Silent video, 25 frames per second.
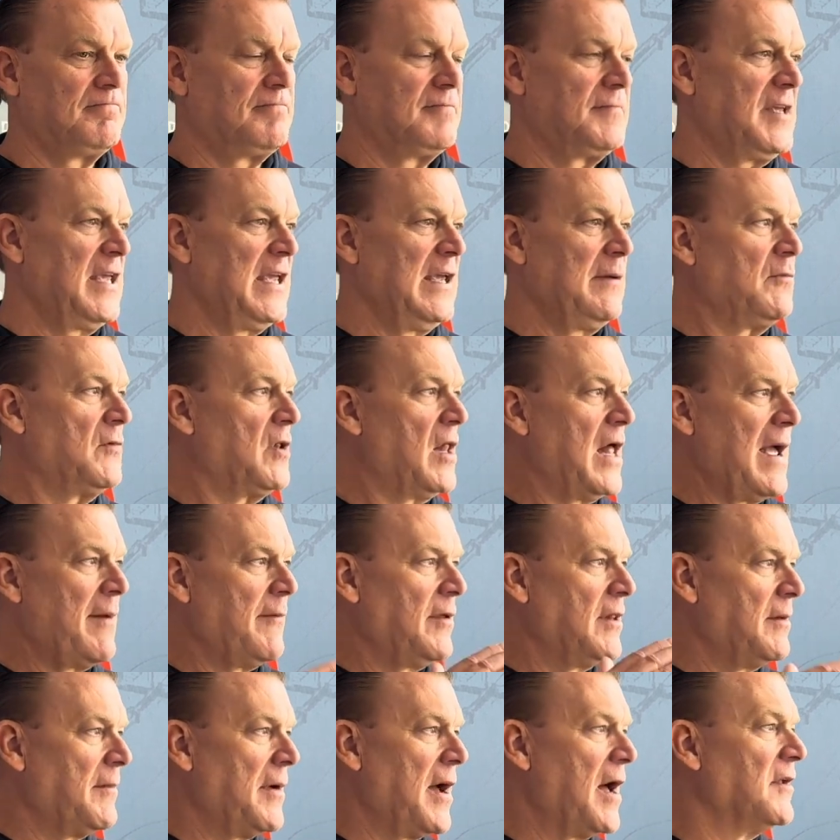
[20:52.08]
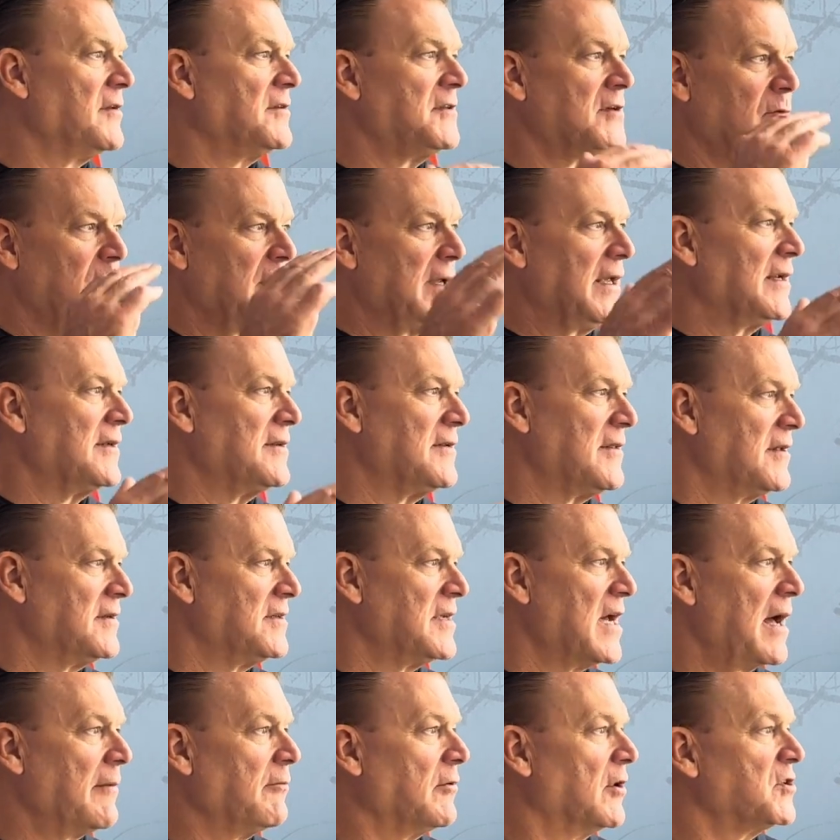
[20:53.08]
keep climbing the mountain until we get to the
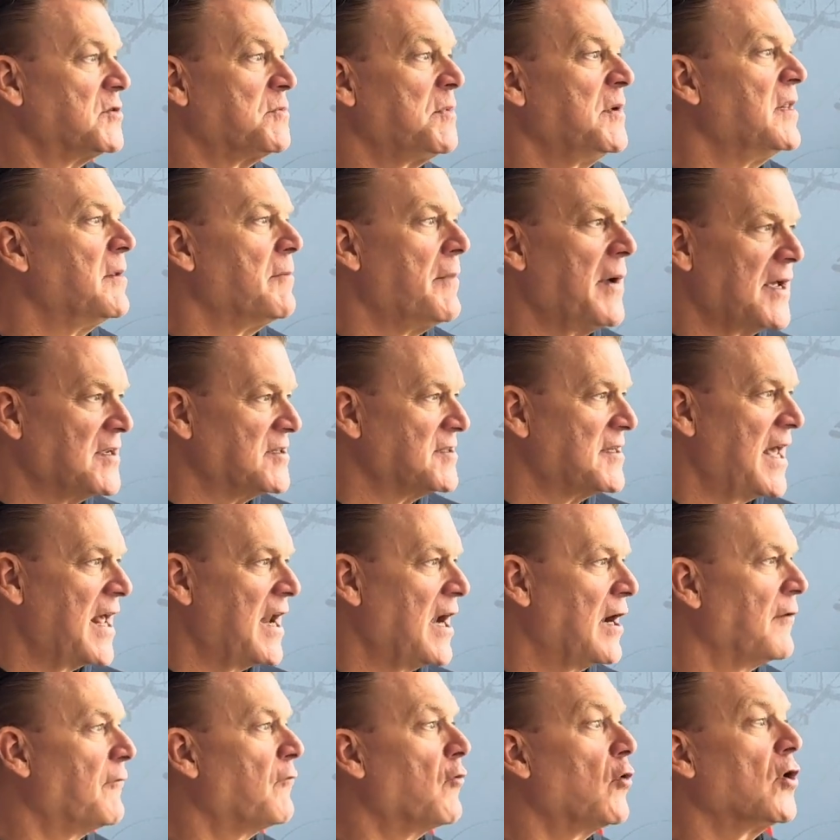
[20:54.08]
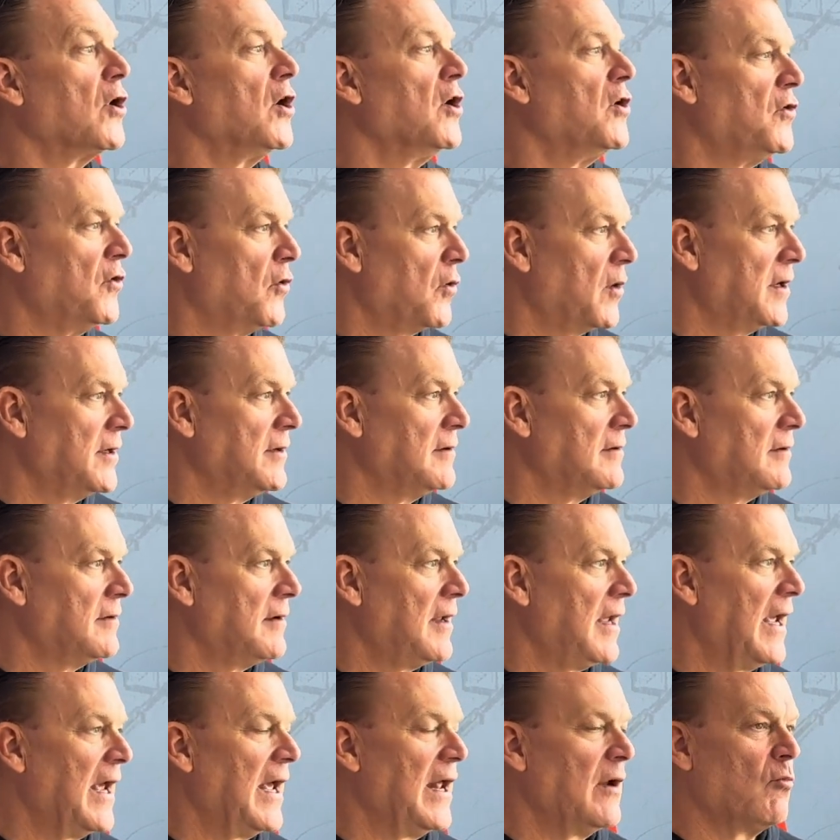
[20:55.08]
top. Let's be the best at it if we're gonna do it.
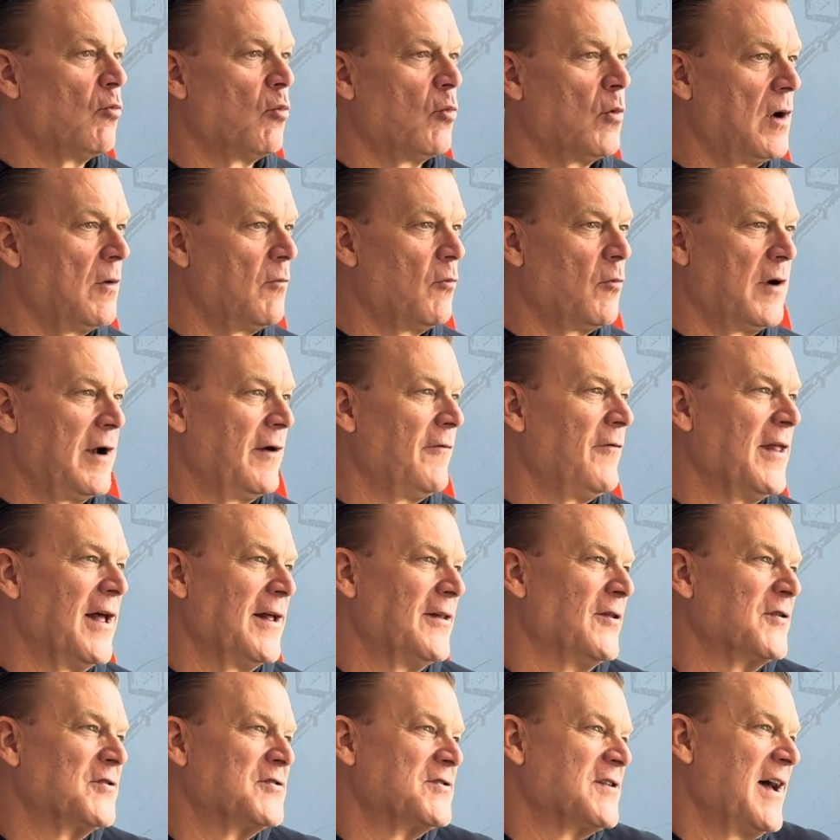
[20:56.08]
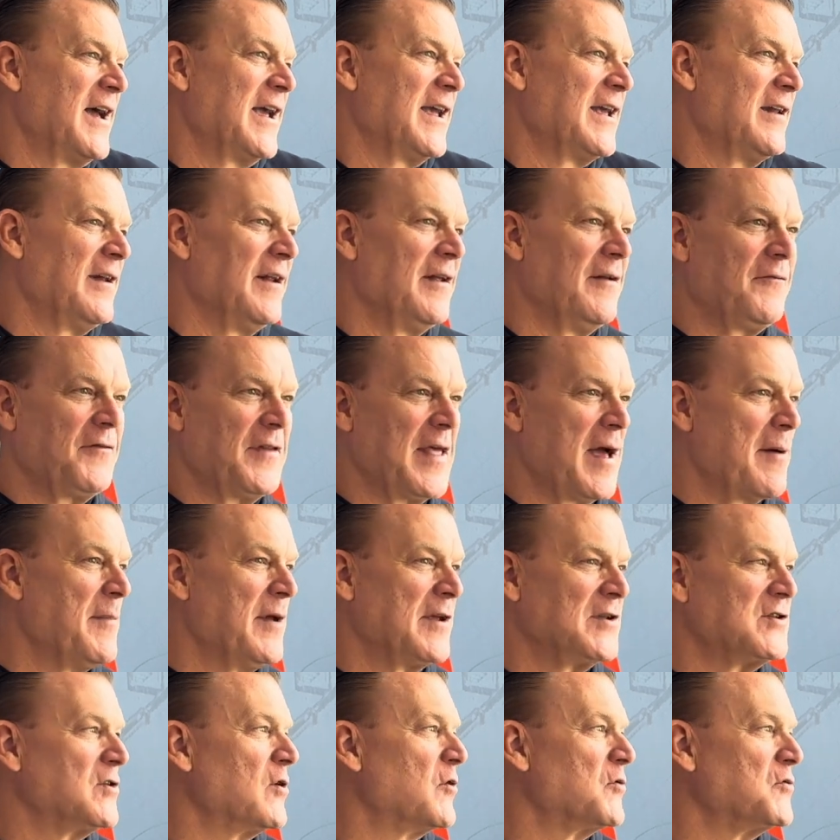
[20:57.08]
And whatever that looks like, and if that
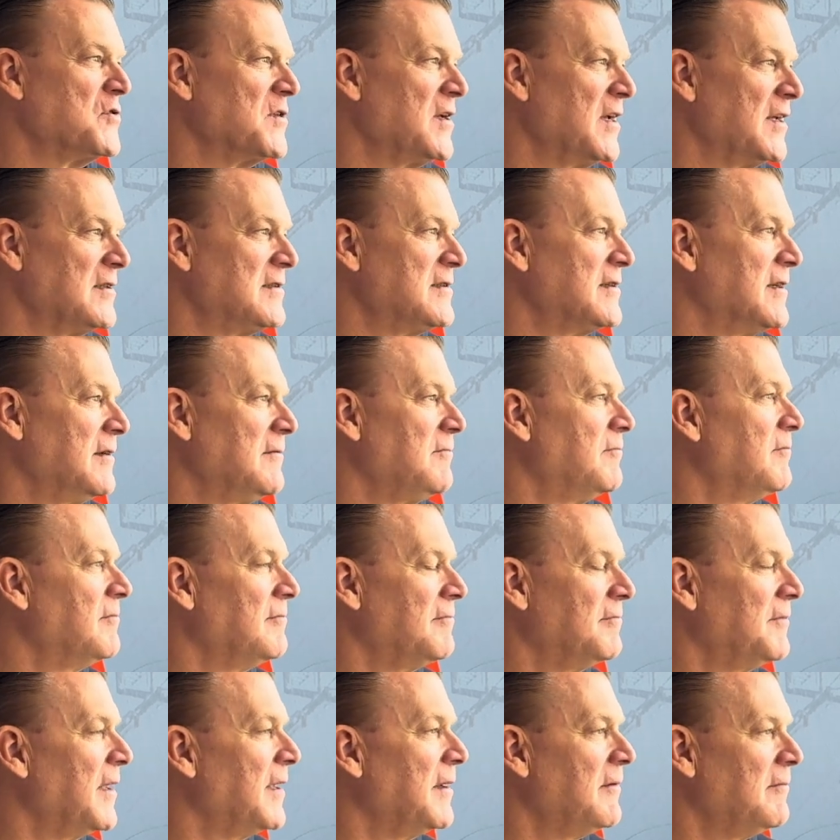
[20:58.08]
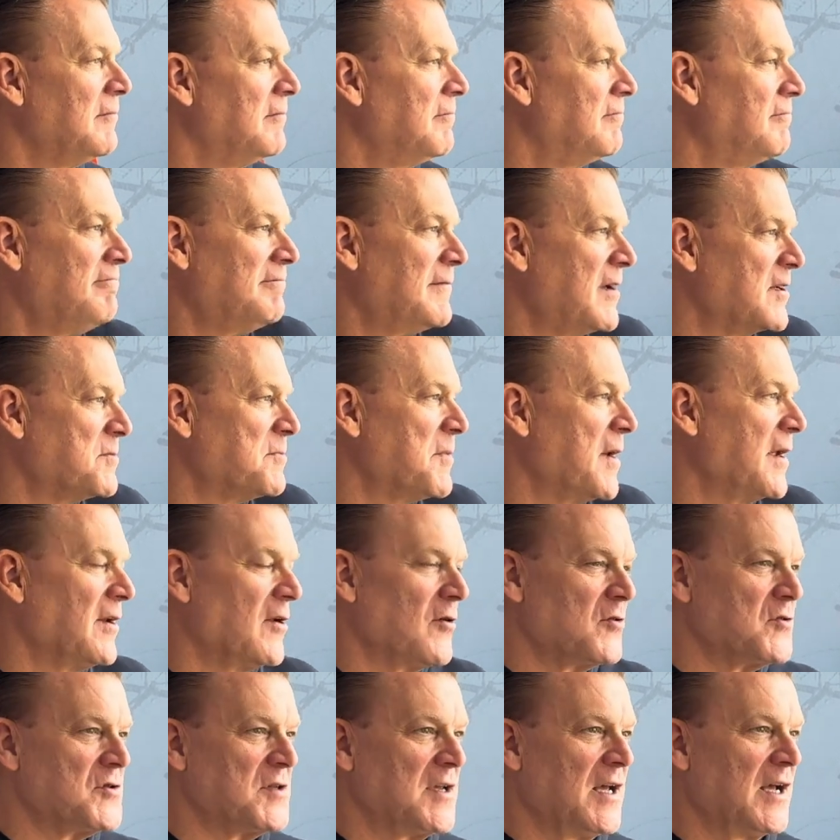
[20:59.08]
makes no sense, it must make
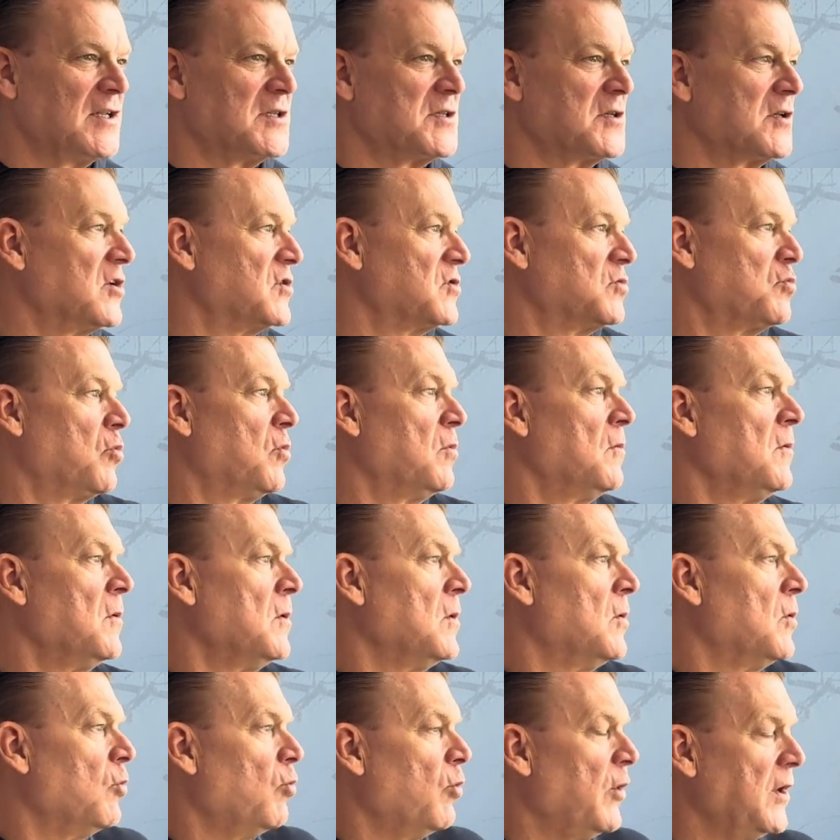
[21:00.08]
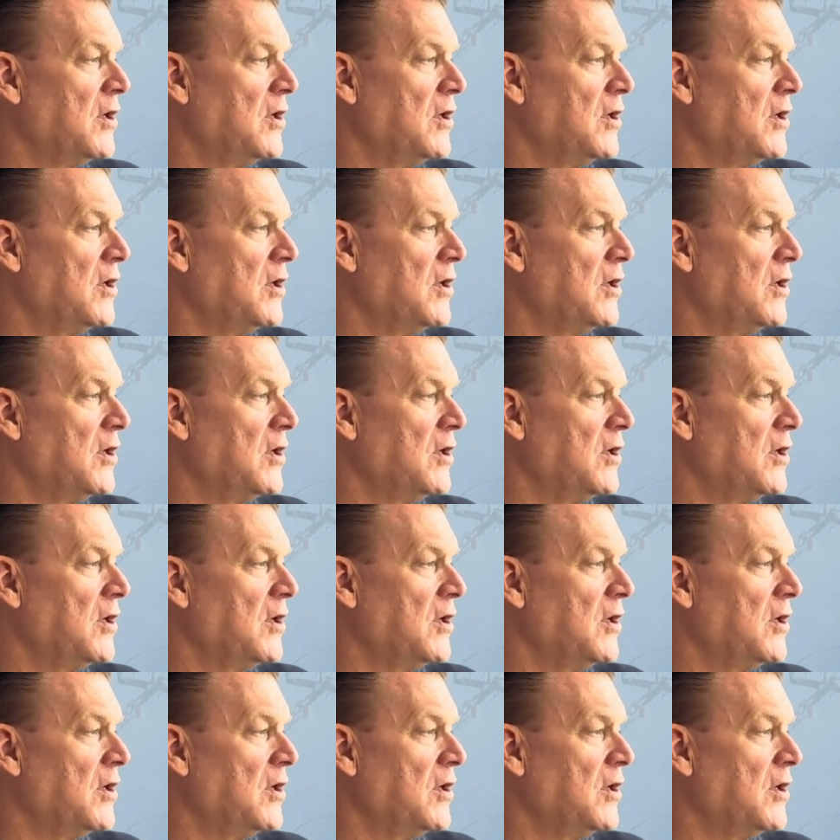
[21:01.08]
no sense, because we